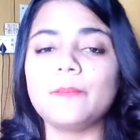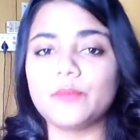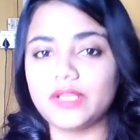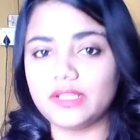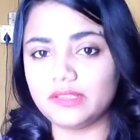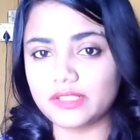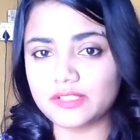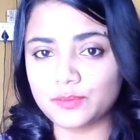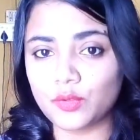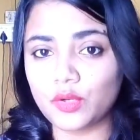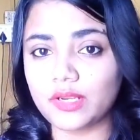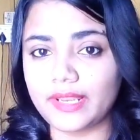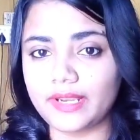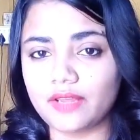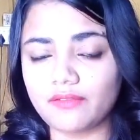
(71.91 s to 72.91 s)
But in this
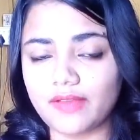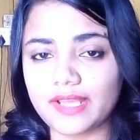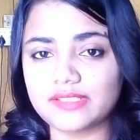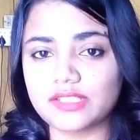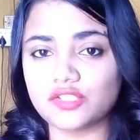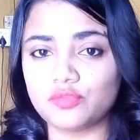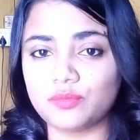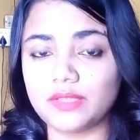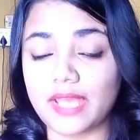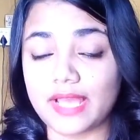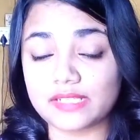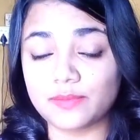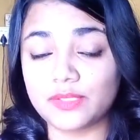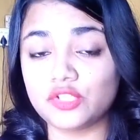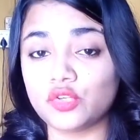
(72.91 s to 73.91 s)
book, Lena Weiss
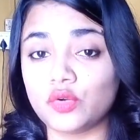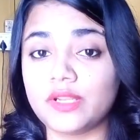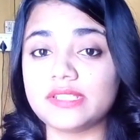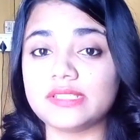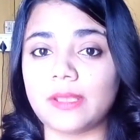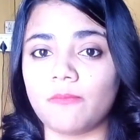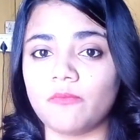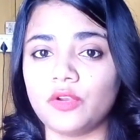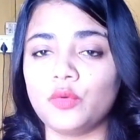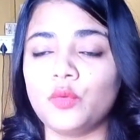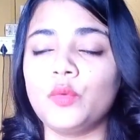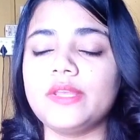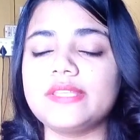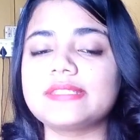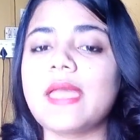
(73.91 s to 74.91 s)
has been shown as someone
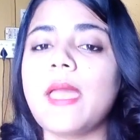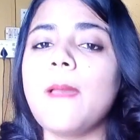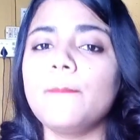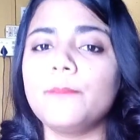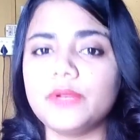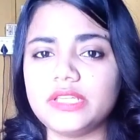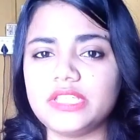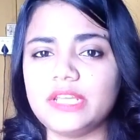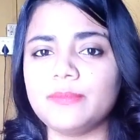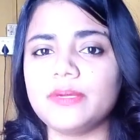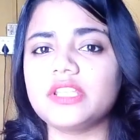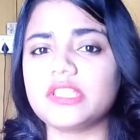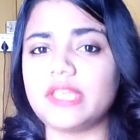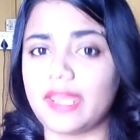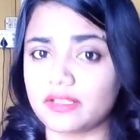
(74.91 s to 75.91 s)
who is pretty
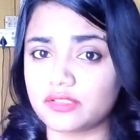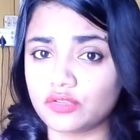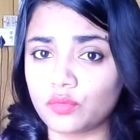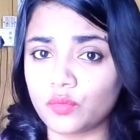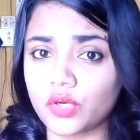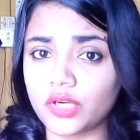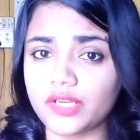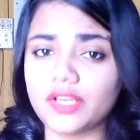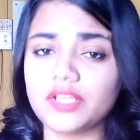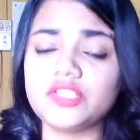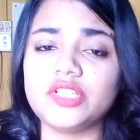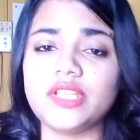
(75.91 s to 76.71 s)
much extroverted.